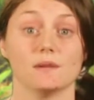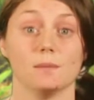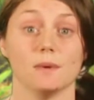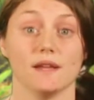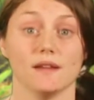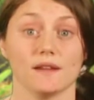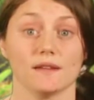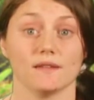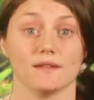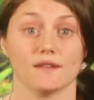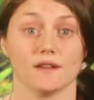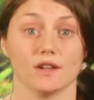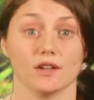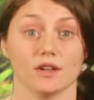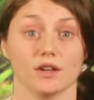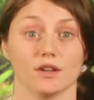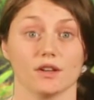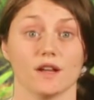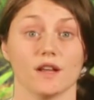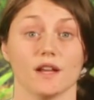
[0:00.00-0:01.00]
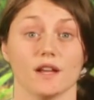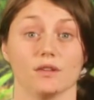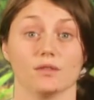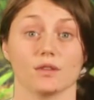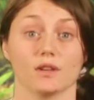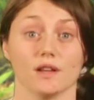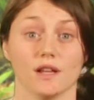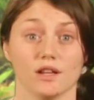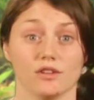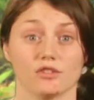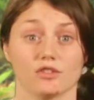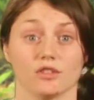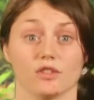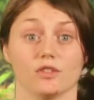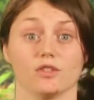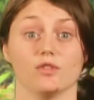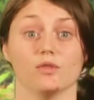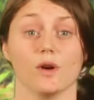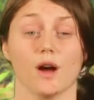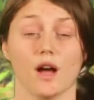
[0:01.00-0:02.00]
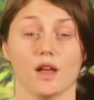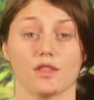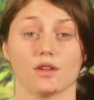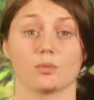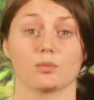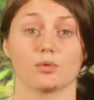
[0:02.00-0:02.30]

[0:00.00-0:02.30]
to be considered in relation to other